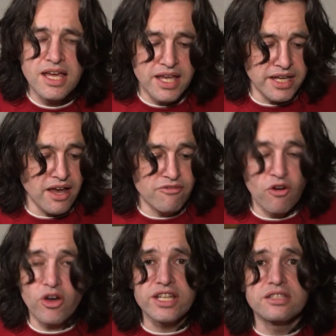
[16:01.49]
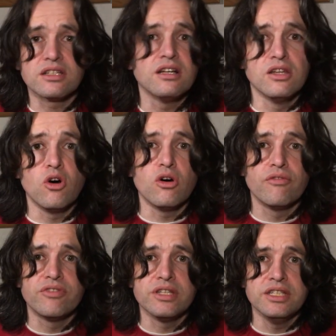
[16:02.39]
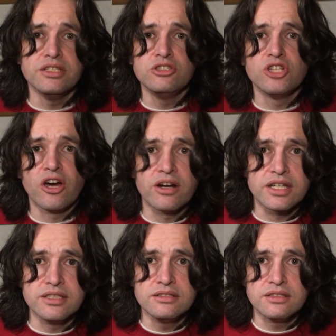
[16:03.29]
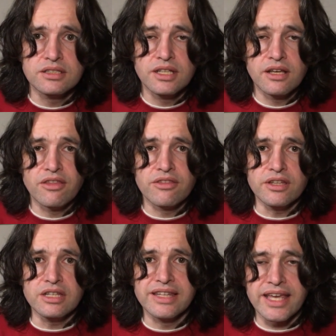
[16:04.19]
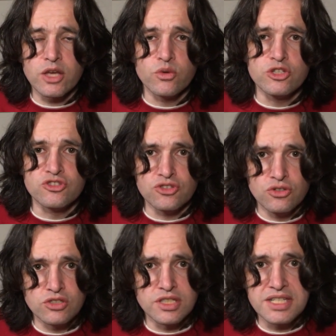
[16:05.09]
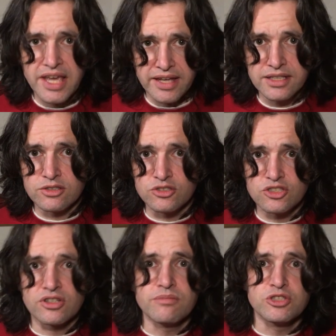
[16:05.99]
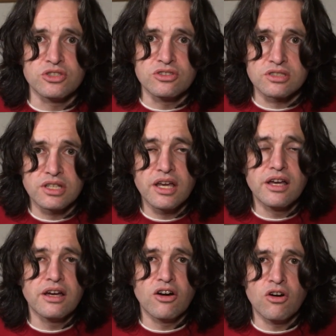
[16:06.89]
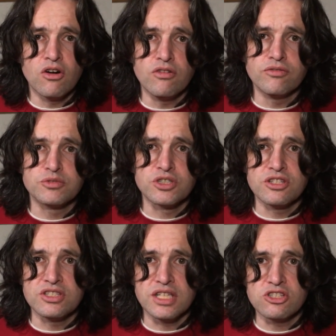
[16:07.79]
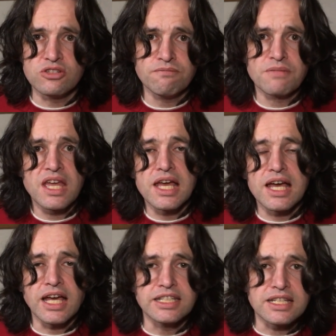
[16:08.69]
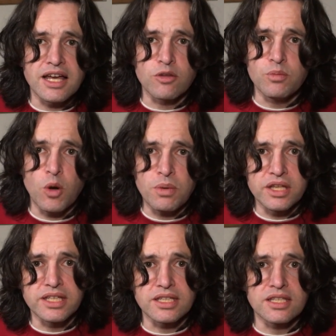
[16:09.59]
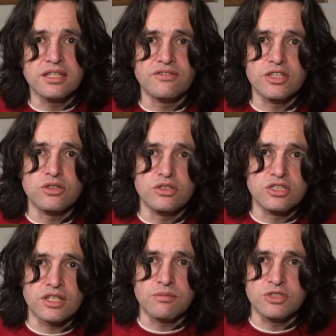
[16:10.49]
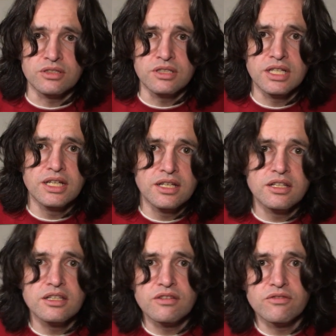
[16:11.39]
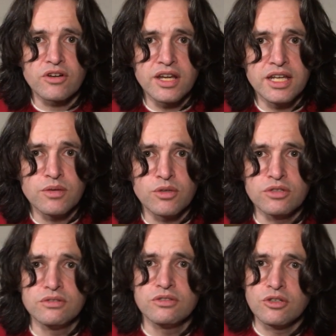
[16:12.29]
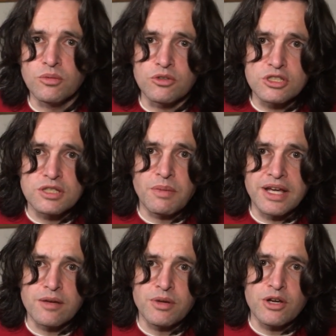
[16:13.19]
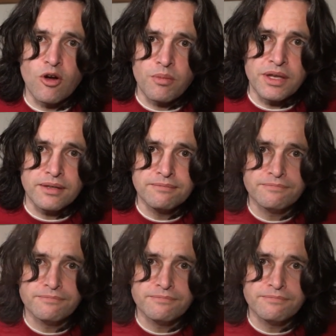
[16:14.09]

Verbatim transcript: It avoids a lot of the jargon that linguists use in technical descriptions of pronunciation and I'll pop a link in the video description for anyone who wants to pick up a copy.